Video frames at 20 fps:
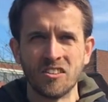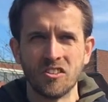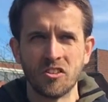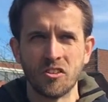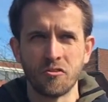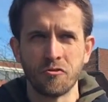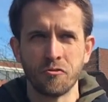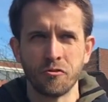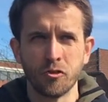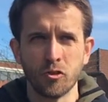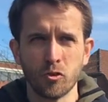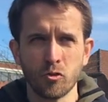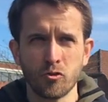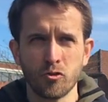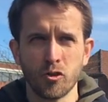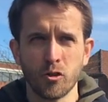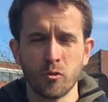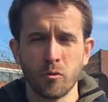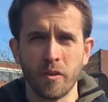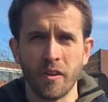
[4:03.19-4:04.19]
the
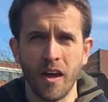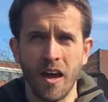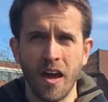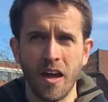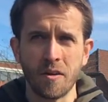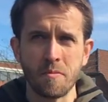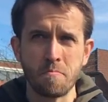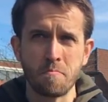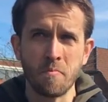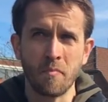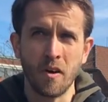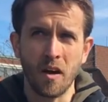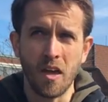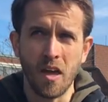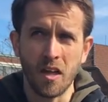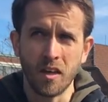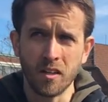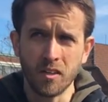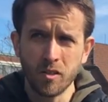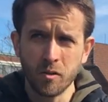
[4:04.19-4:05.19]
future, when I'm
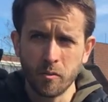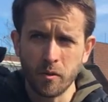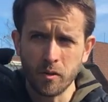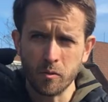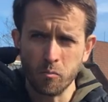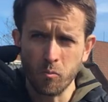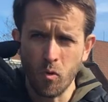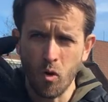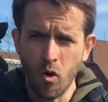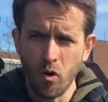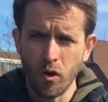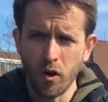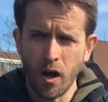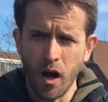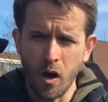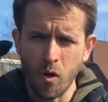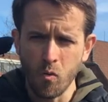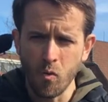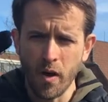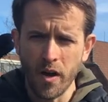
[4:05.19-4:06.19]
a little bit more
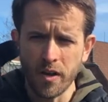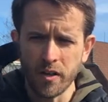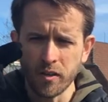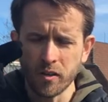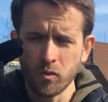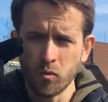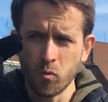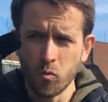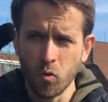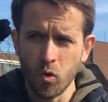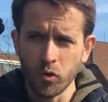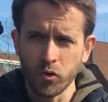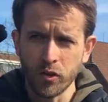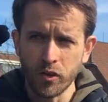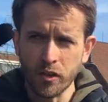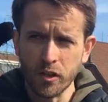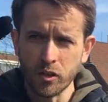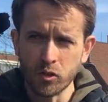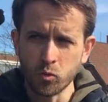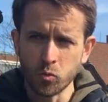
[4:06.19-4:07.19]
away what
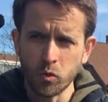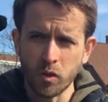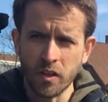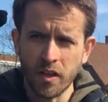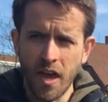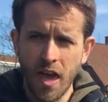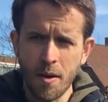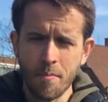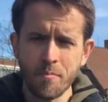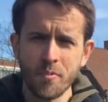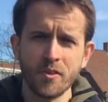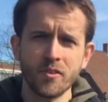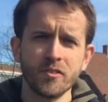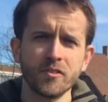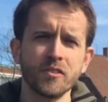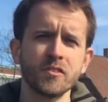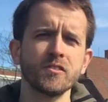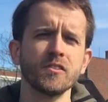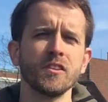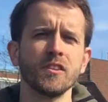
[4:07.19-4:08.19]
it will
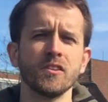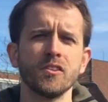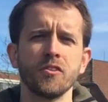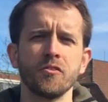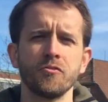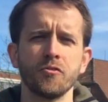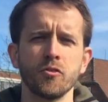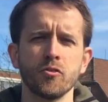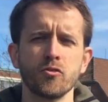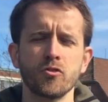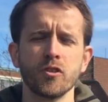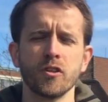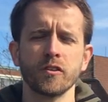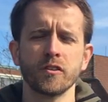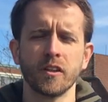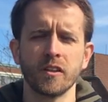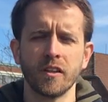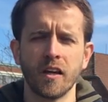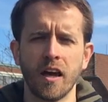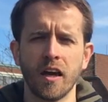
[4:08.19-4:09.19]
happen in the future,
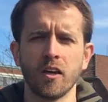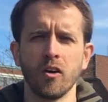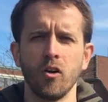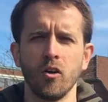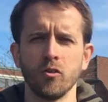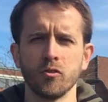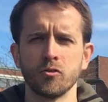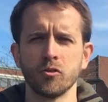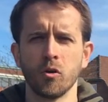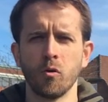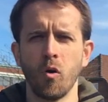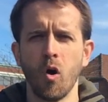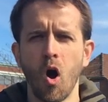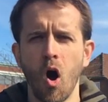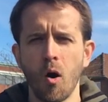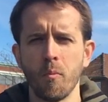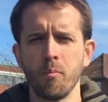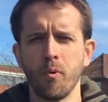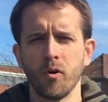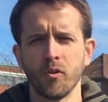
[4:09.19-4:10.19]
then I also
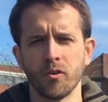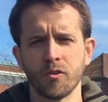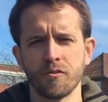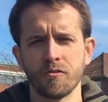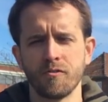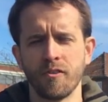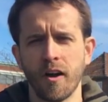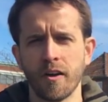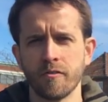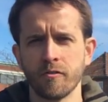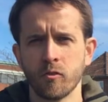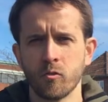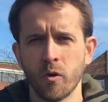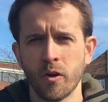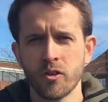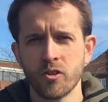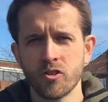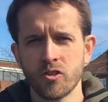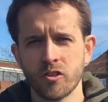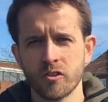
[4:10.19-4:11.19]
hop on the five
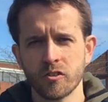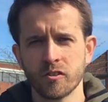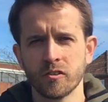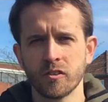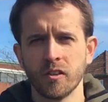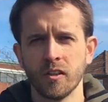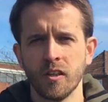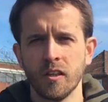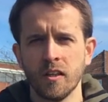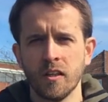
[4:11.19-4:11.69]
questions